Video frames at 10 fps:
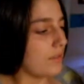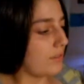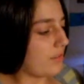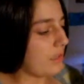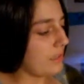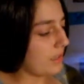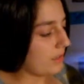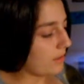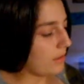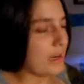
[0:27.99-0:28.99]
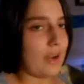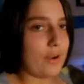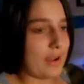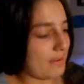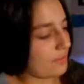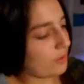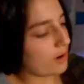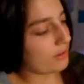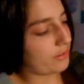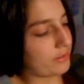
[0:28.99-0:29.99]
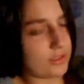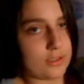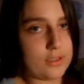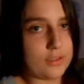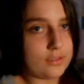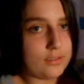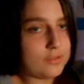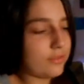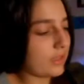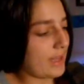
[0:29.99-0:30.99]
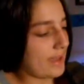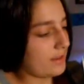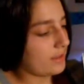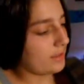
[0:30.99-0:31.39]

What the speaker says: See here how I have drawn a circle for the head.